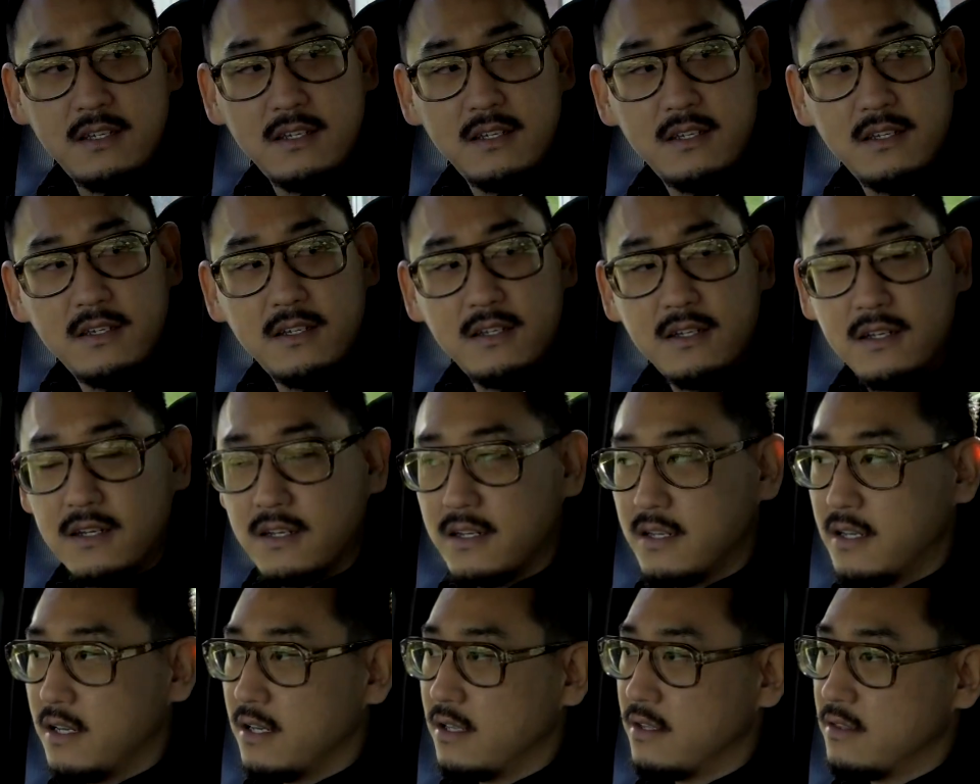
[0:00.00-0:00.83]
Right.
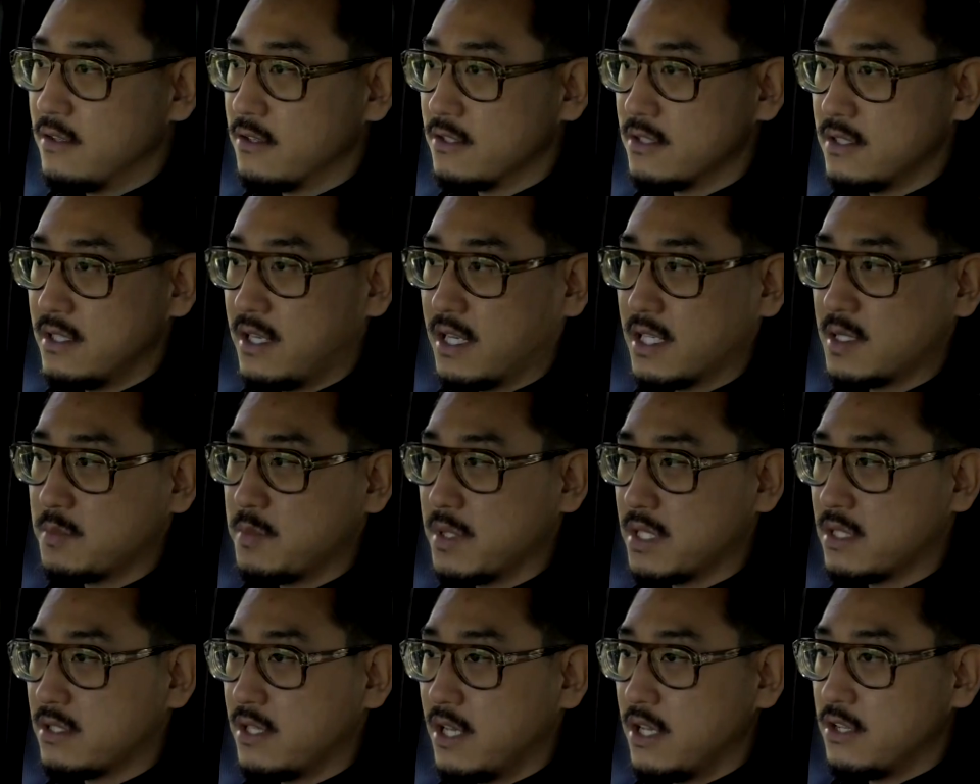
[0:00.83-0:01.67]
And, and there's an
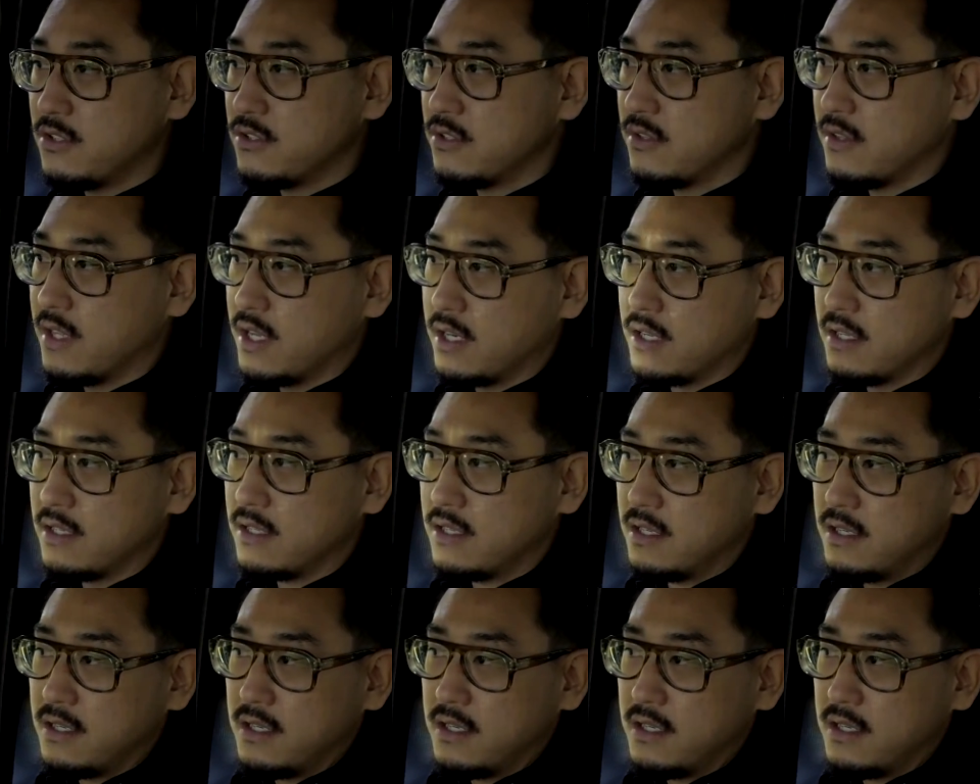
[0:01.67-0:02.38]
expectation that it,